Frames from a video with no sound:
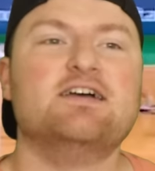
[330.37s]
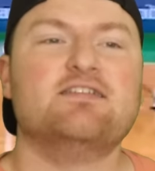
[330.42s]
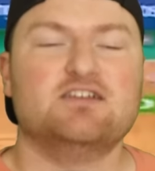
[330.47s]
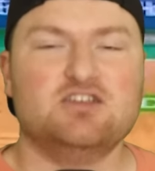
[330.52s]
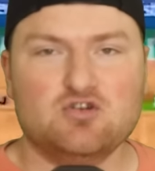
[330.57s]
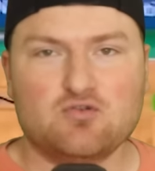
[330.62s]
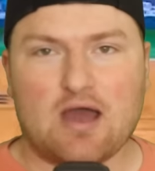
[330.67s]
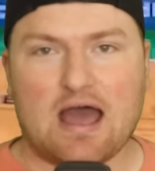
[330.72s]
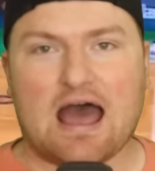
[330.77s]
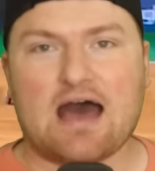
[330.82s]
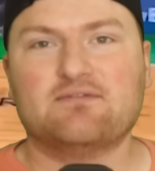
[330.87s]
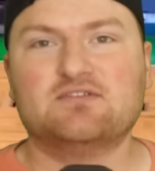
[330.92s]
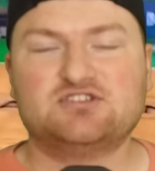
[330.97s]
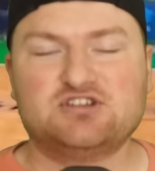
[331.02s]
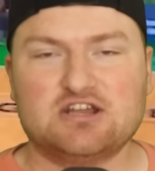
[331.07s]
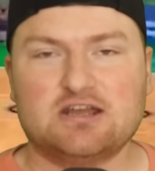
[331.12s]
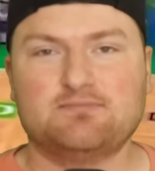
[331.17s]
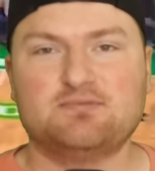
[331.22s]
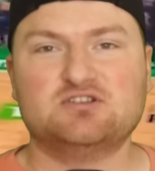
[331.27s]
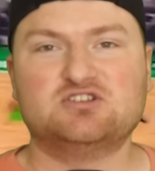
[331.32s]
that you have a
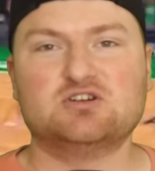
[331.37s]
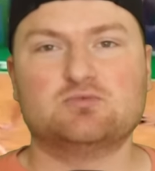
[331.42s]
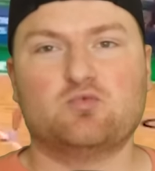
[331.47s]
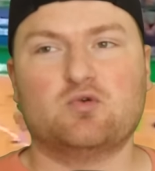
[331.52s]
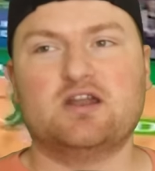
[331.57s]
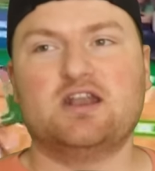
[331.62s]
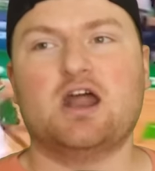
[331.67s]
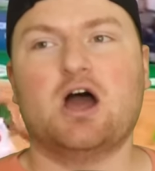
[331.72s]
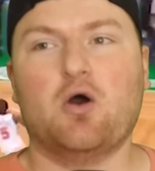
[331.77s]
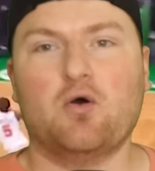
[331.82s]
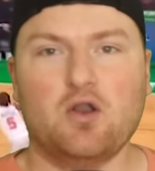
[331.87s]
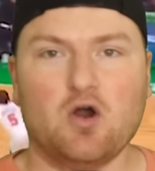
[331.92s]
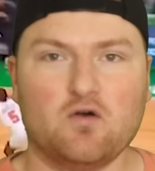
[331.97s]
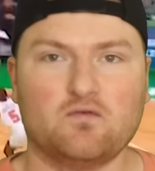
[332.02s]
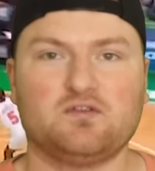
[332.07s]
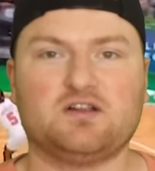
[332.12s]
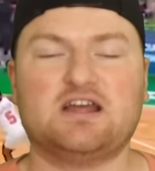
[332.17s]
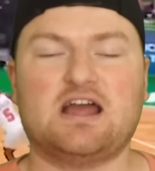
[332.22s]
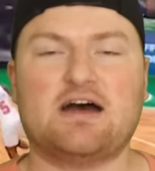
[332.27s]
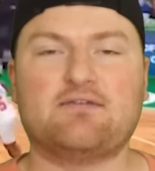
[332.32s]
championship window and
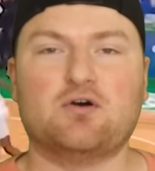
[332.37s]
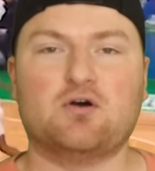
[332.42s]
hopefully have